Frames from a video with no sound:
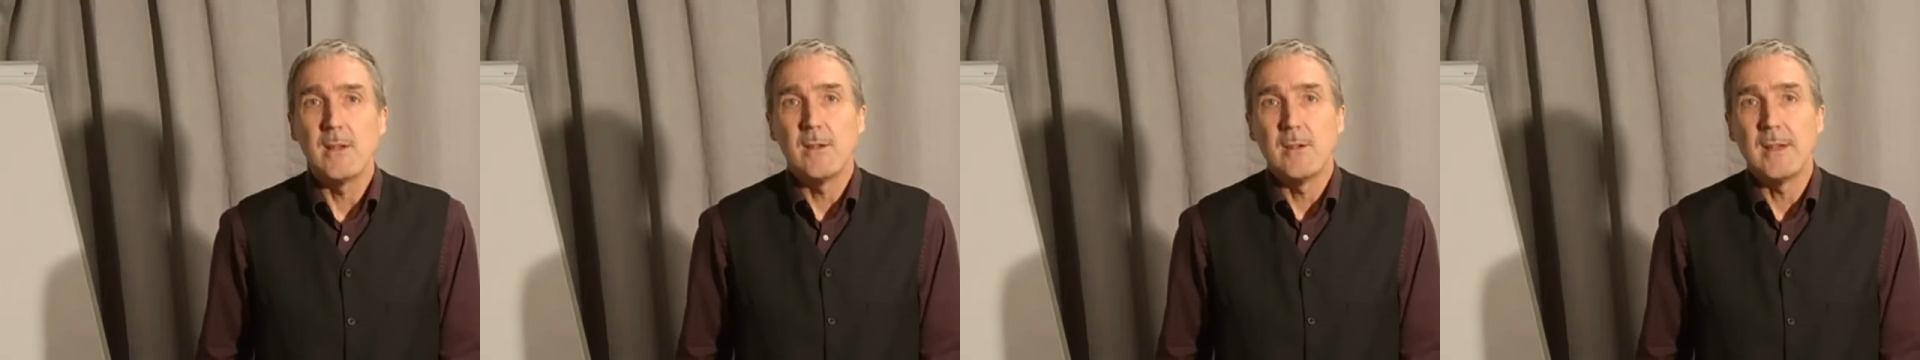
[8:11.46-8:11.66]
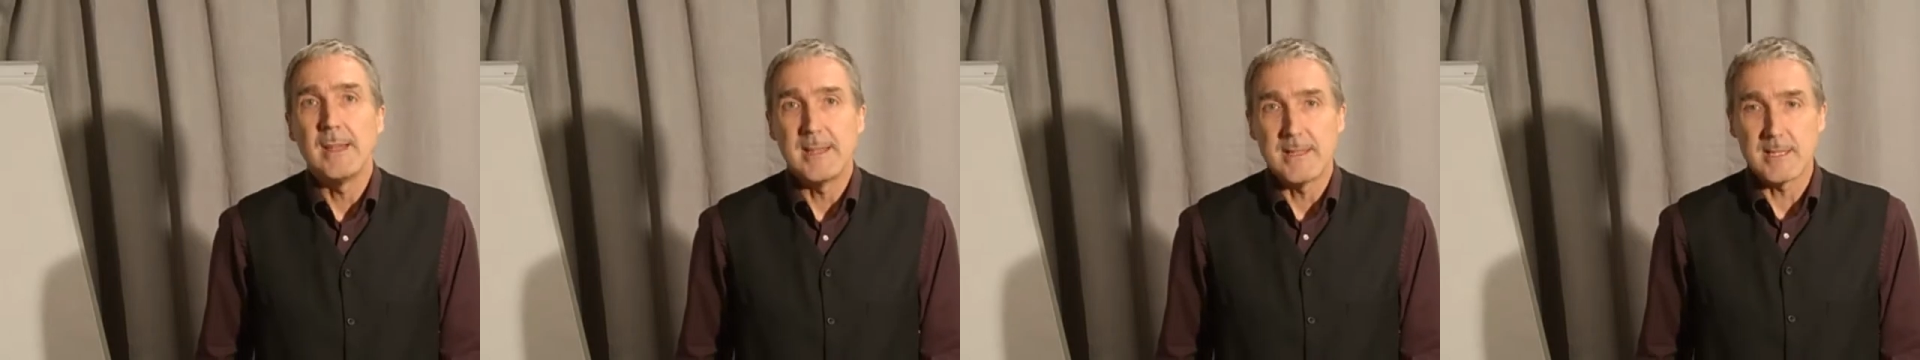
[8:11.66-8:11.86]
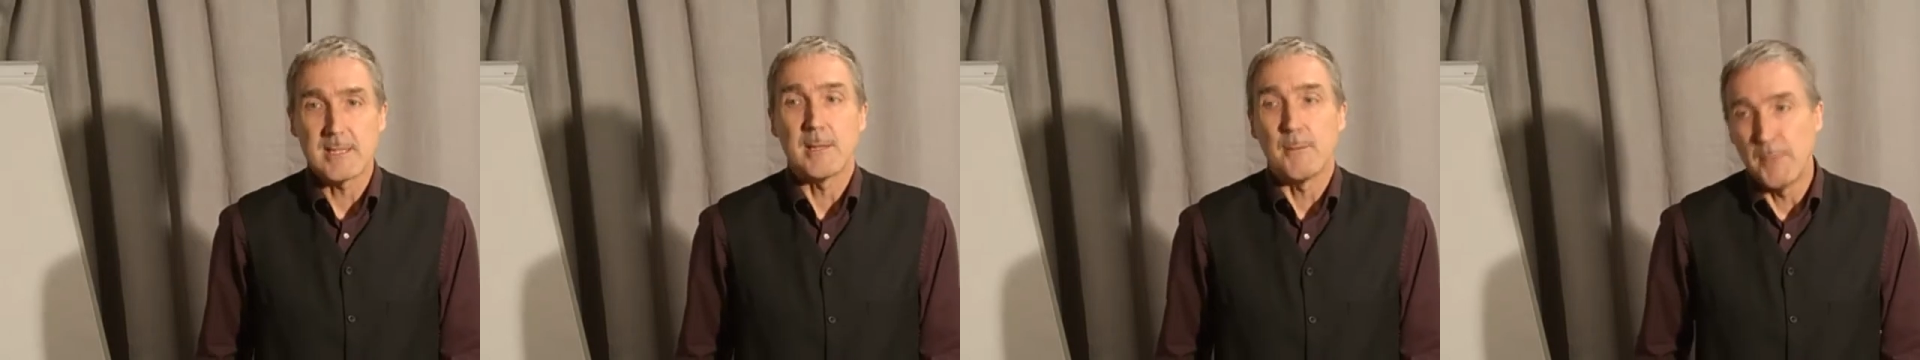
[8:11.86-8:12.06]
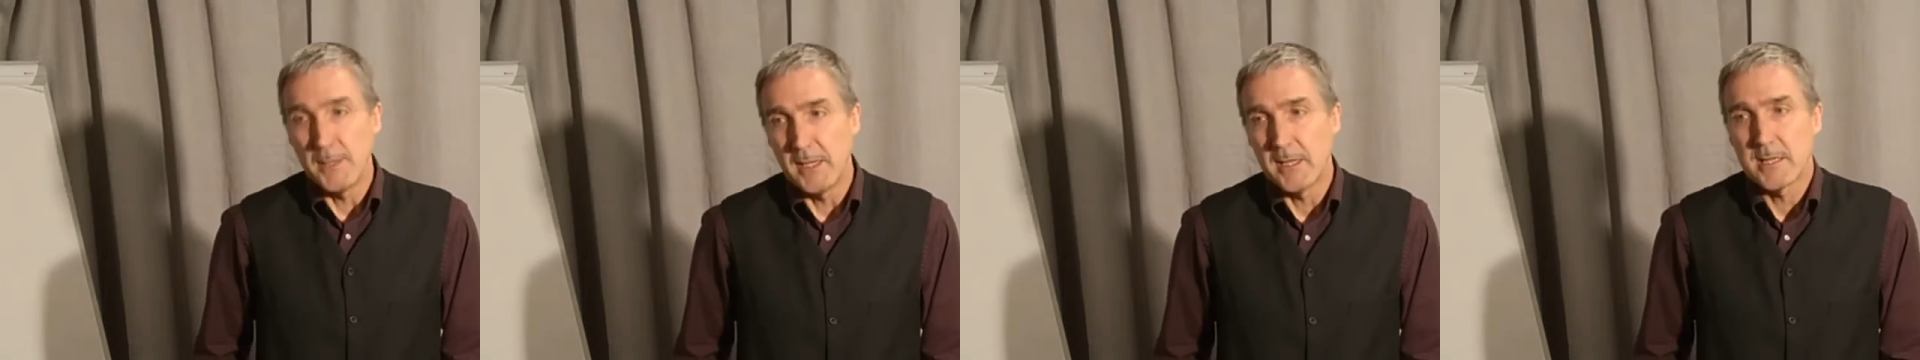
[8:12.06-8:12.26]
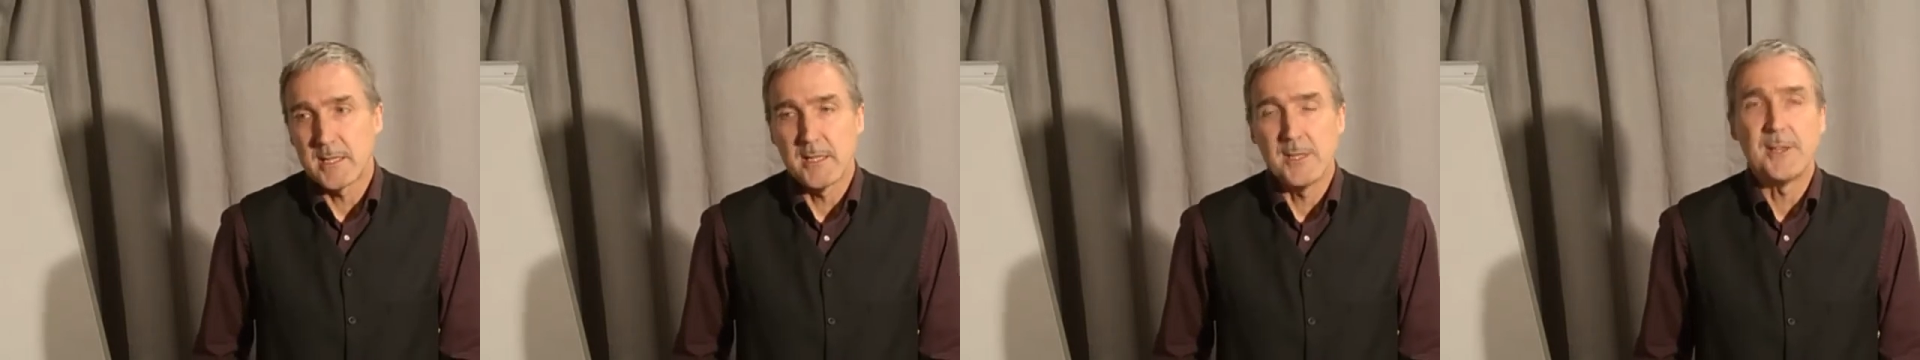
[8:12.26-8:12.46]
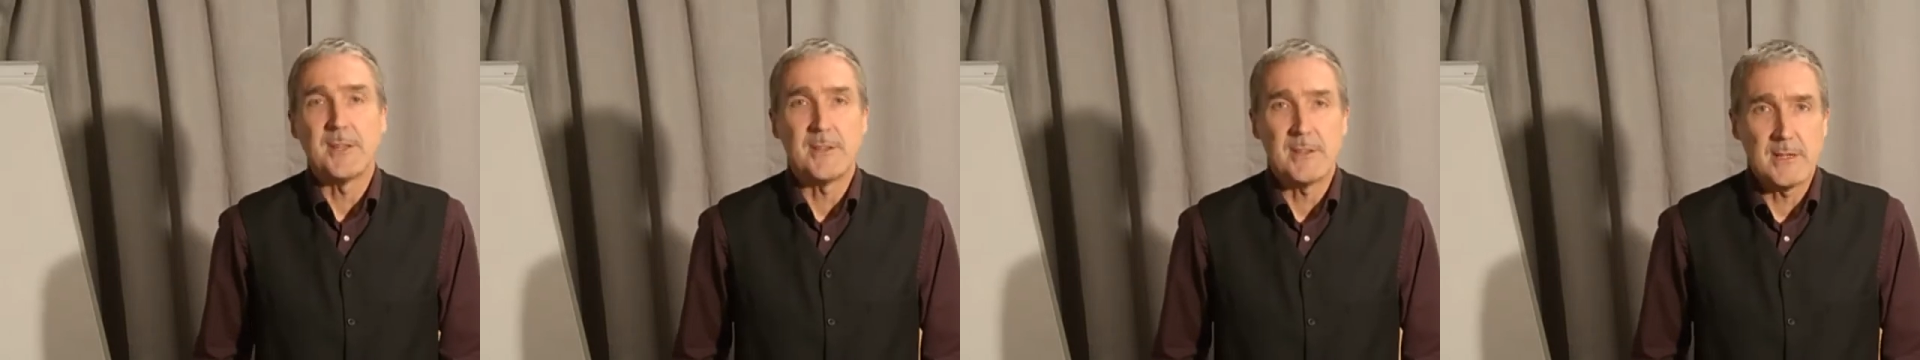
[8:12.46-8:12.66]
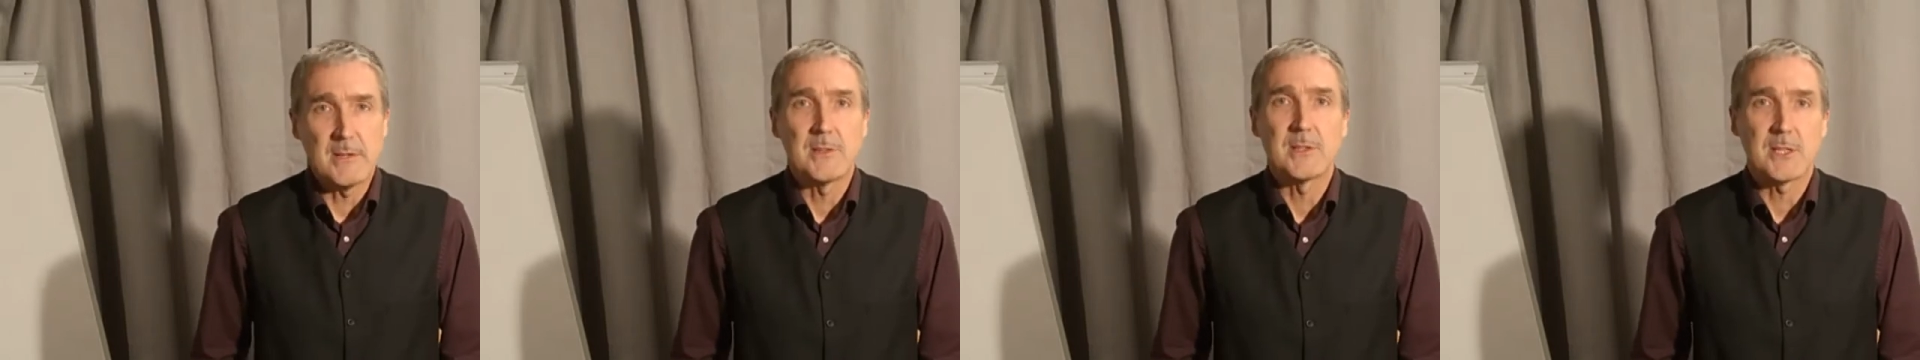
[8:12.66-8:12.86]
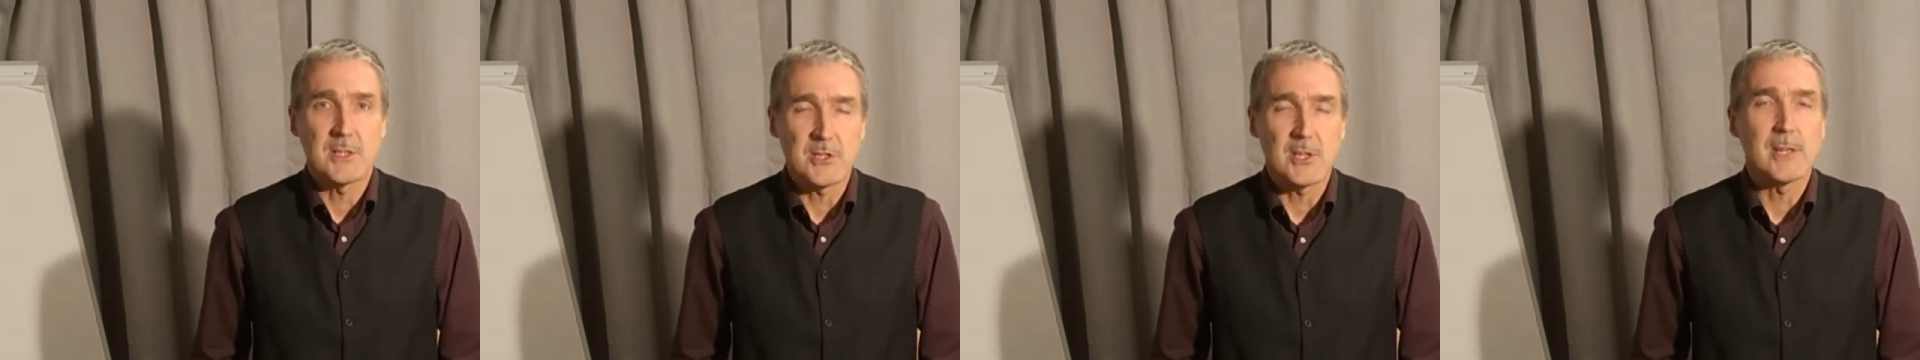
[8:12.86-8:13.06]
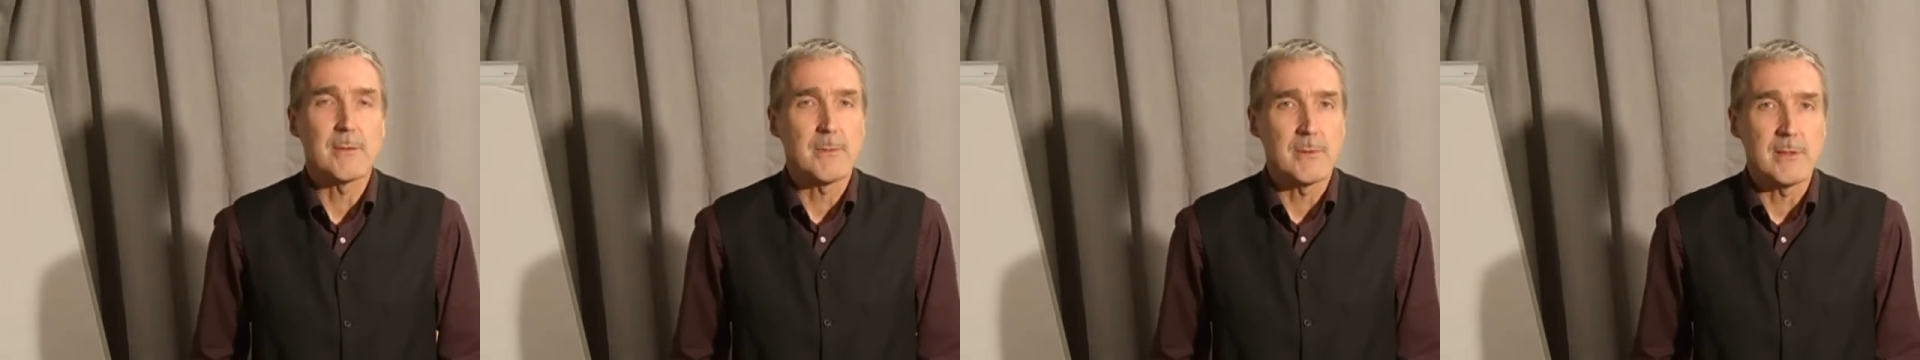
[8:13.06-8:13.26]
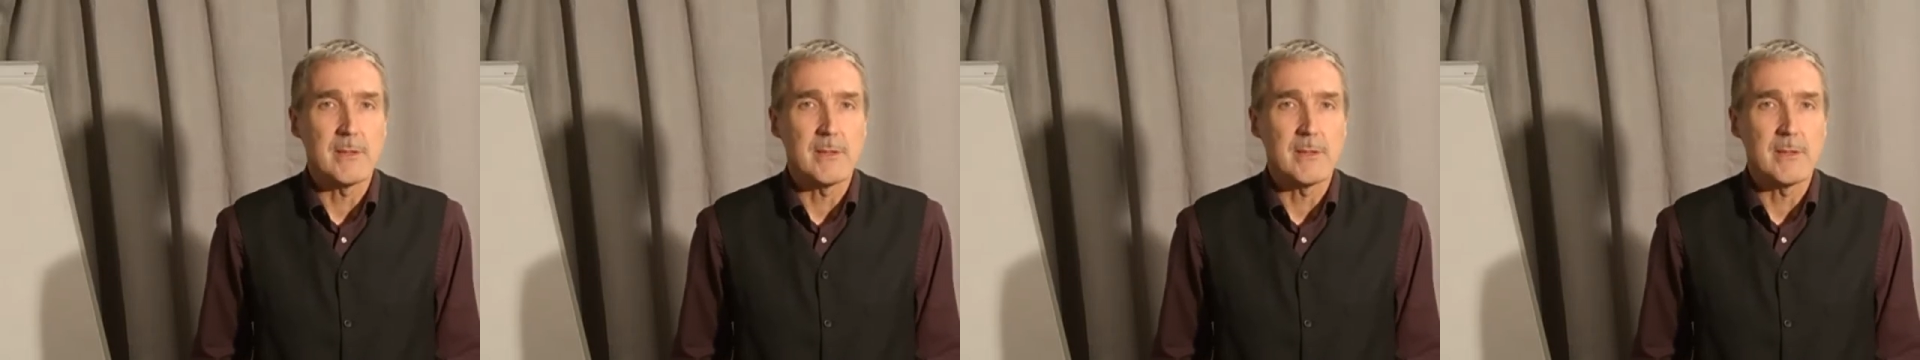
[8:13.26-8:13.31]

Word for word: is the person who knows the shape of